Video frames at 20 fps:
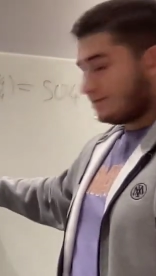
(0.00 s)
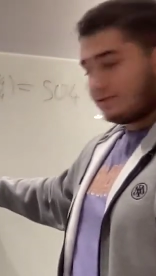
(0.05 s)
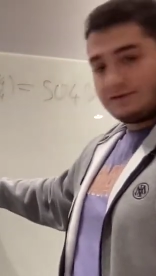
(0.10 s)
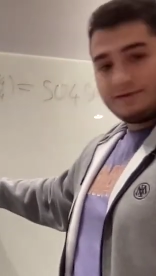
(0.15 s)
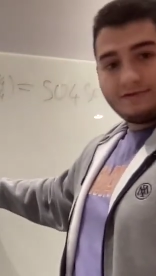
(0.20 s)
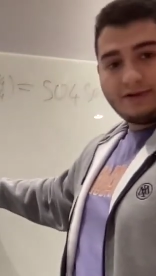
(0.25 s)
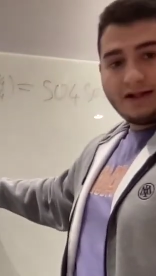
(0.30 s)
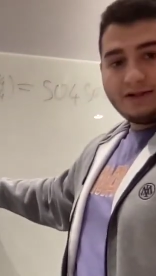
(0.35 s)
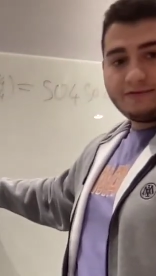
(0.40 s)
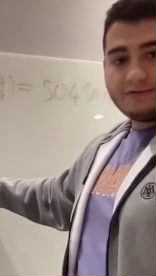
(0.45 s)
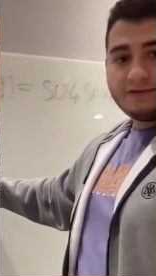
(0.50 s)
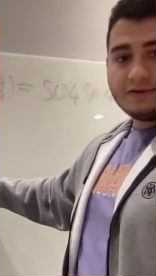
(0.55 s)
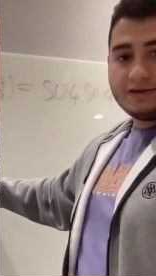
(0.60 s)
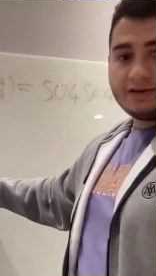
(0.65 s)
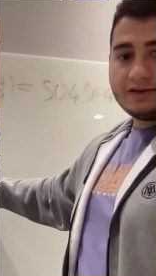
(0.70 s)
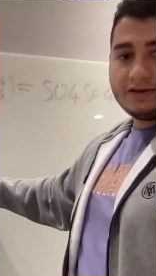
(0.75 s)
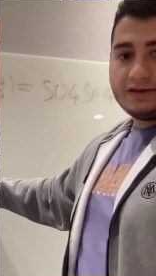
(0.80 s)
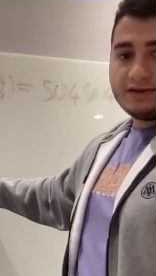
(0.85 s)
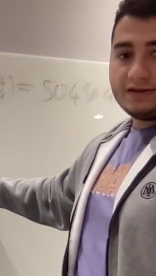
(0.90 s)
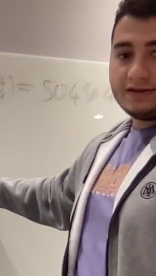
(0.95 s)
12
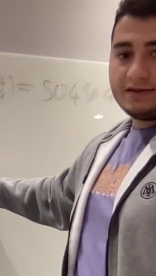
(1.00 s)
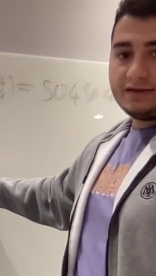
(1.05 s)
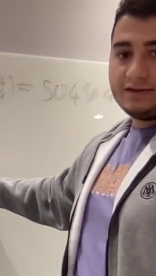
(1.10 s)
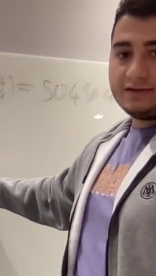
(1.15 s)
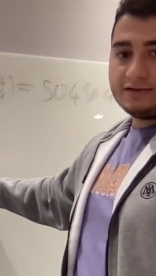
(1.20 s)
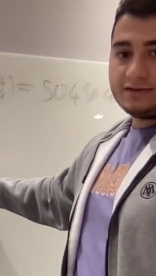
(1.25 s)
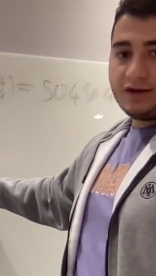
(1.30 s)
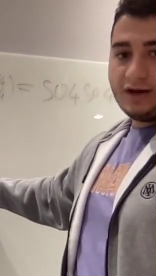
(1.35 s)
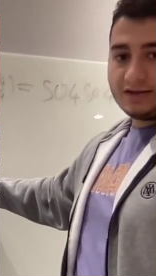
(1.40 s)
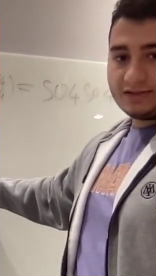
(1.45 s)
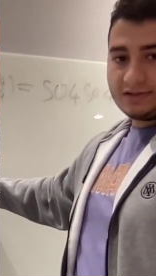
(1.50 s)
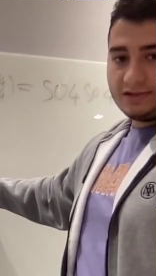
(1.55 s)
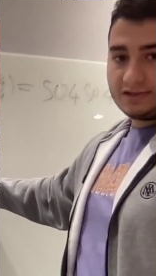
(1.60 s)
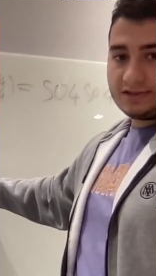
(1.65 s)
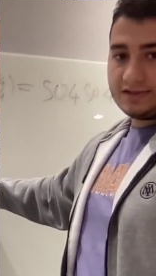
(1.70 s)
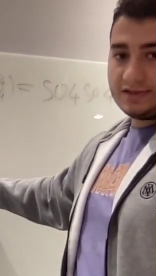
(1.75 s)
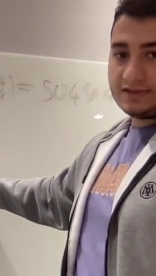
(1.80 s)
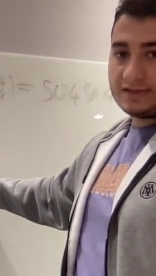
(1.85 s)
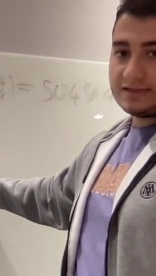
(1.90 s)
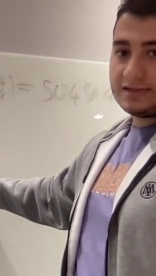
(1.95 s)

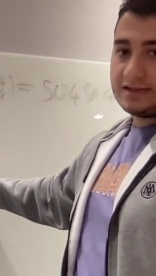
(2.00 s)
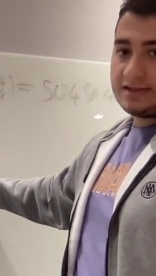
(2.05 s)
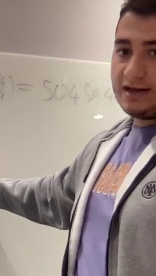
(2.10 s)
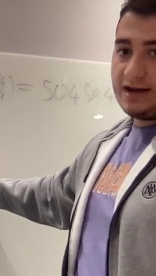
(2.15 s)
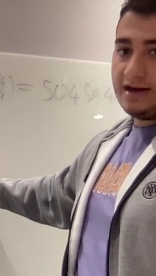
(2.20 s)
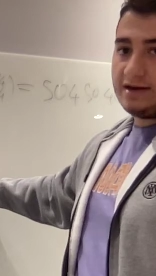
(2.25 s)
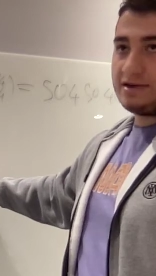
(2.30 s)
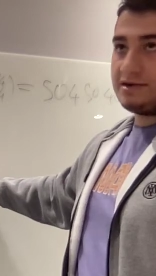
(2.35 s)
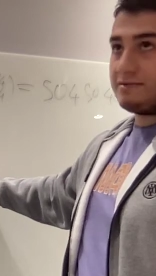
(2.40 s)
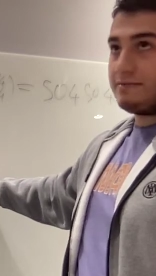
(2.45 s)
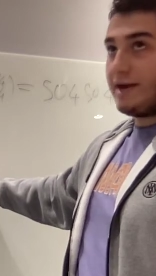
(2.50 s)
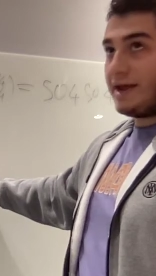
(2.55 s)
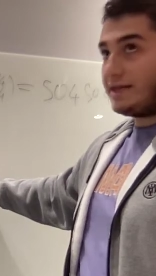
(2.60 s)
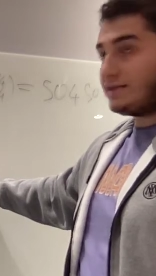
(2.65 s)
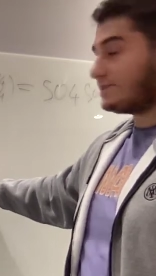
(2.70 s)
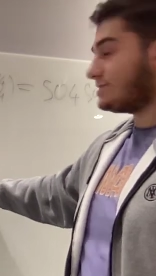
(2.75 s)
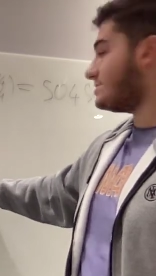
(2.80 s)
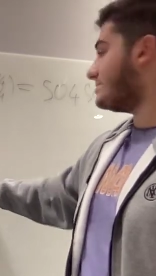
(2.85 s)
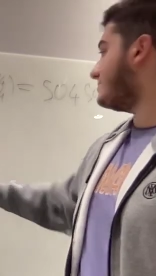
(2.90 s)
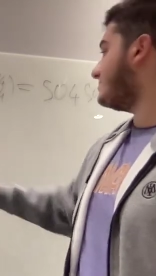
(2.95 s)
consultants are
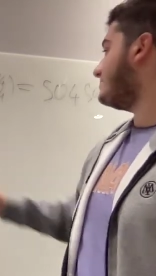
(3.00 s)
remained.